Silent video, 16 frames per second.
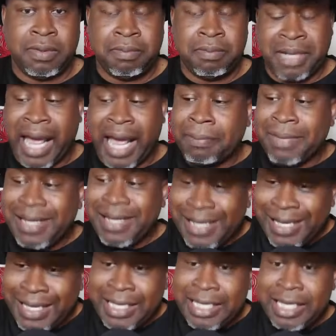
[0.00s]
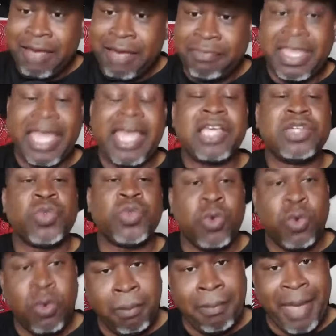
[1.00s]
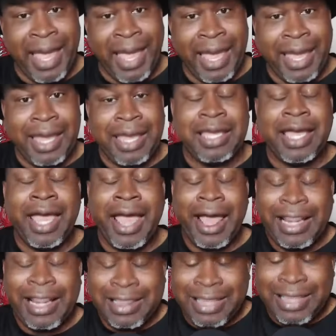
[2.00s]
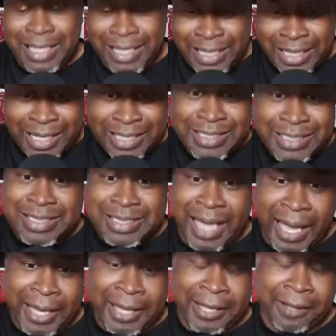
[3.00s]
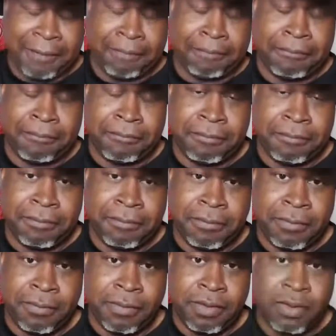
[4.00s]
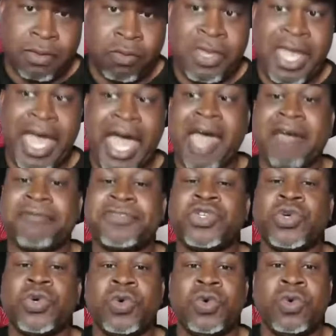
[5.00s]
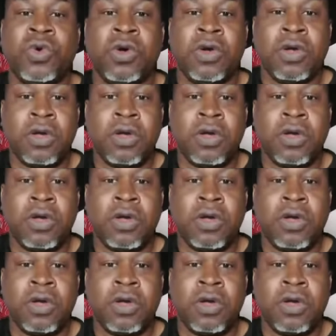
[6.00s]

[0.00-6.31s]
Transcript: But I believe things will remain the same. We have to